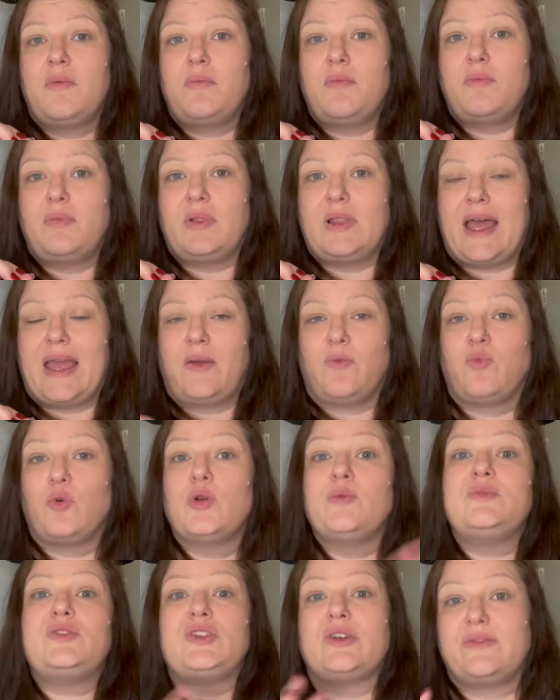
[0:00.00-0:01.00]
like
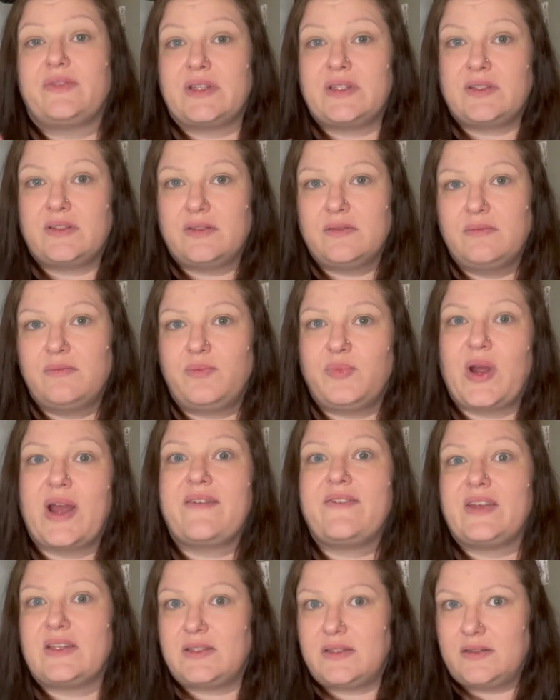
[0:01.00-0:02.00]
room service
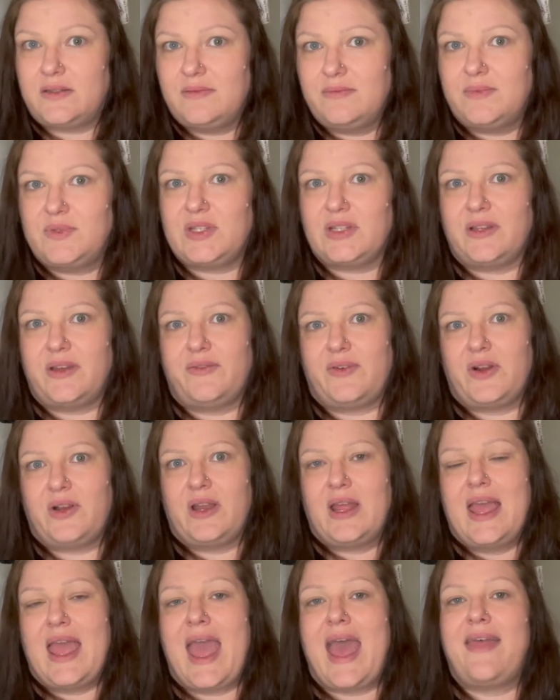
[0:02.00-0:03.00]
breakfast
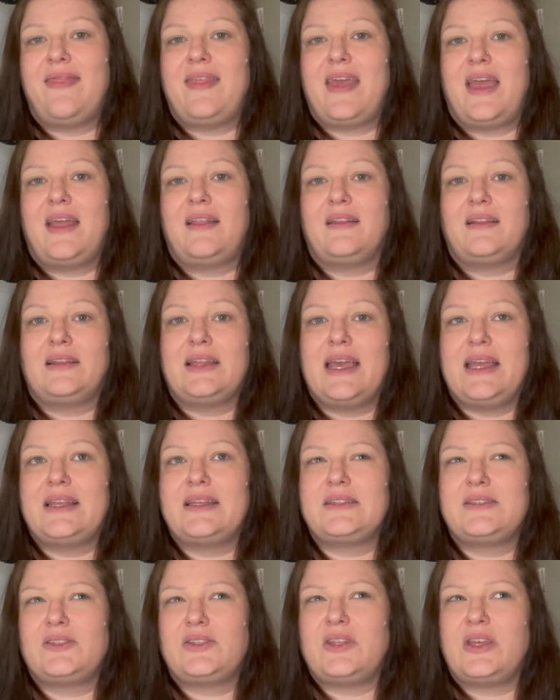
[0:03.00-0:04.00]
delivered. And then the
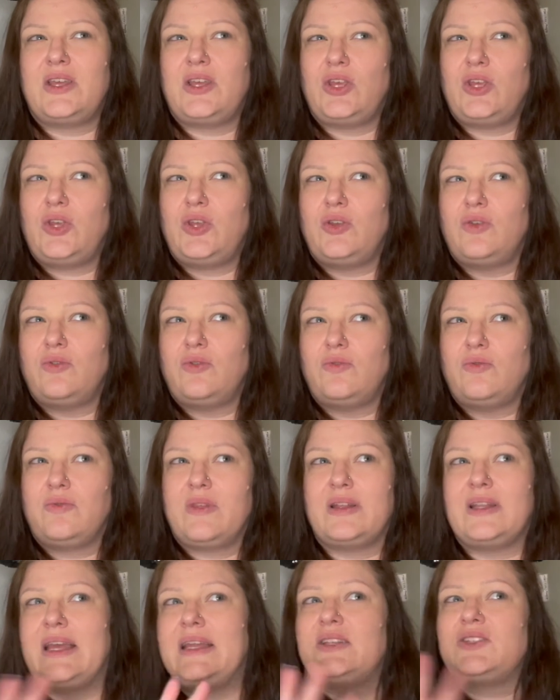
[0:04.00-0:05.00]
latest
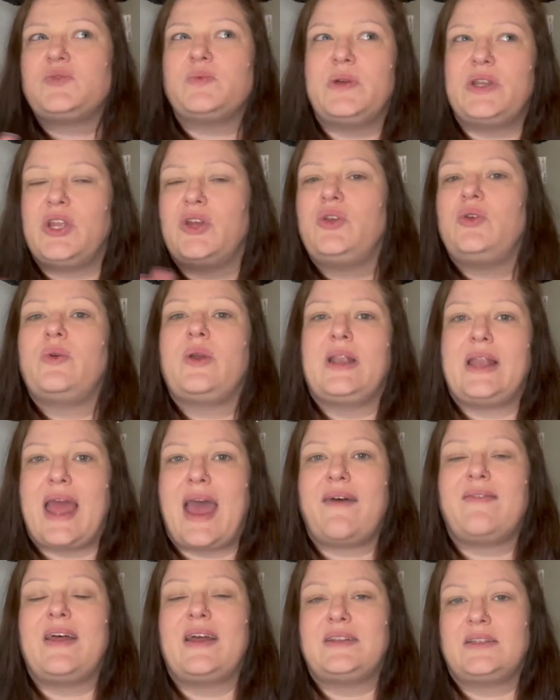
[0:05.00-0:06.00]
window you can
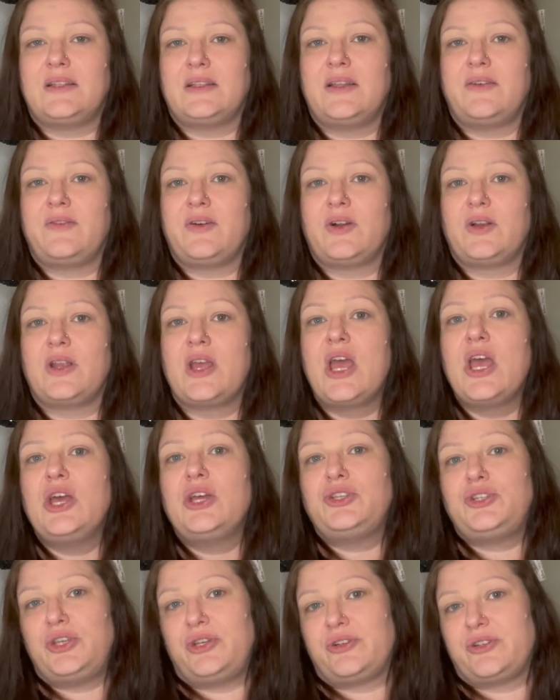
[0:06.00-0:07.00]
have that delivered
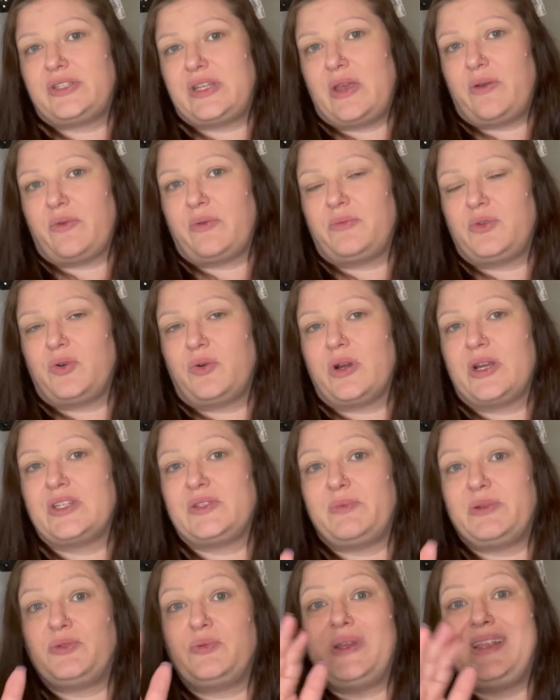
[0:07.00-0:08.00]
to your stateroom door is
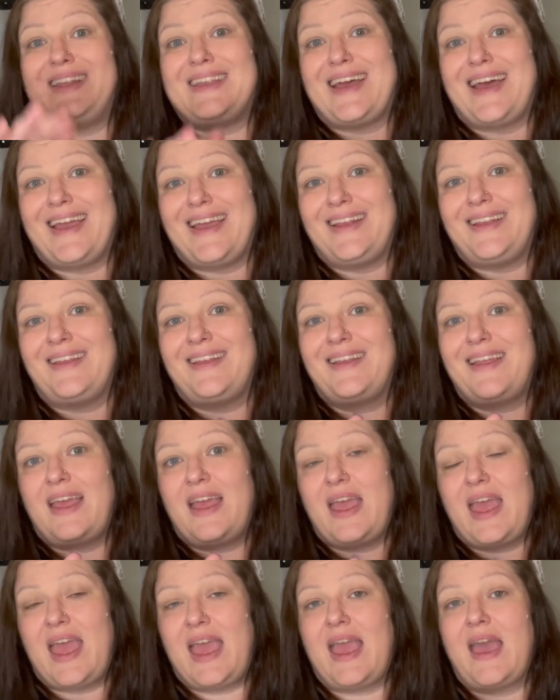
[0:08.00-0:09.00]
between 9
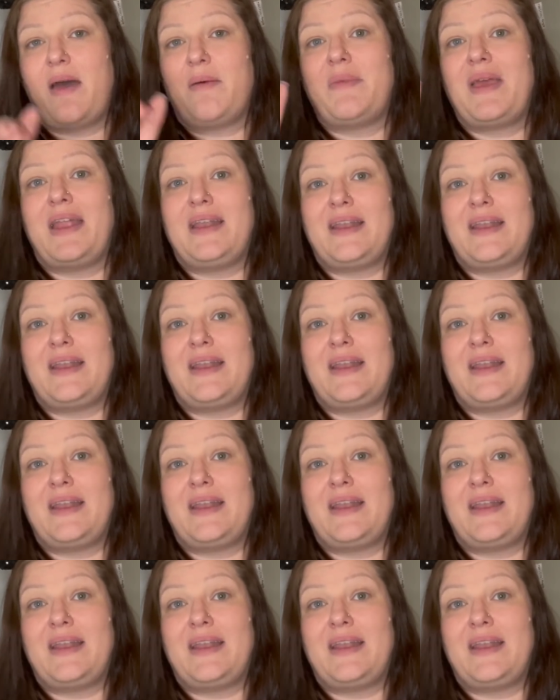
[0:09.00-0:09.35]
a.m. and